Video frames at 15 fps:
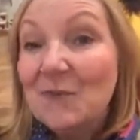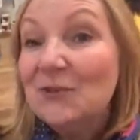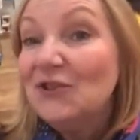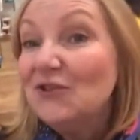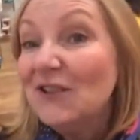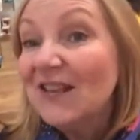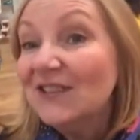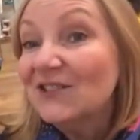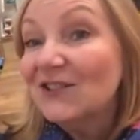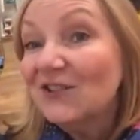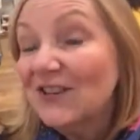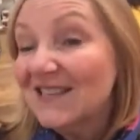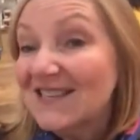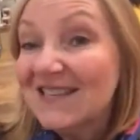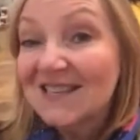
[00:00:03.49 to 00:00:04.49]
Would you like to
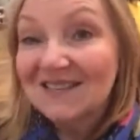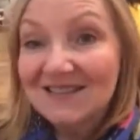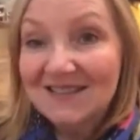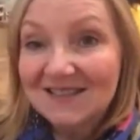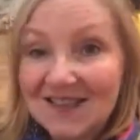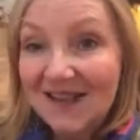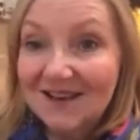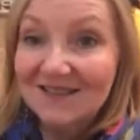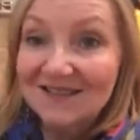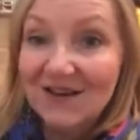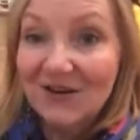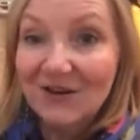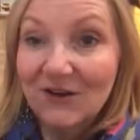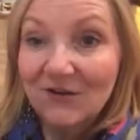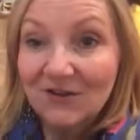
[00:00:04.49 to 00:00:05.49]
learn in 60 seconds
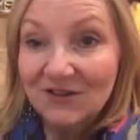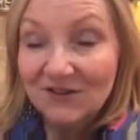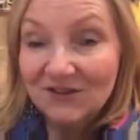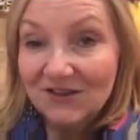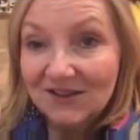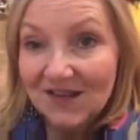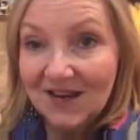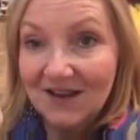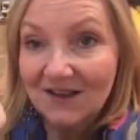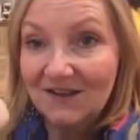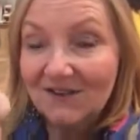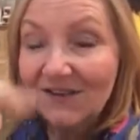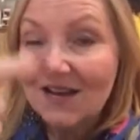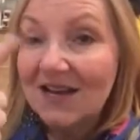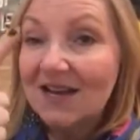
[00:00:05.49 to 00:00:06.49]
how to increase your
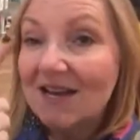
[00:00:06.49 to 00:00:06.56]
sales,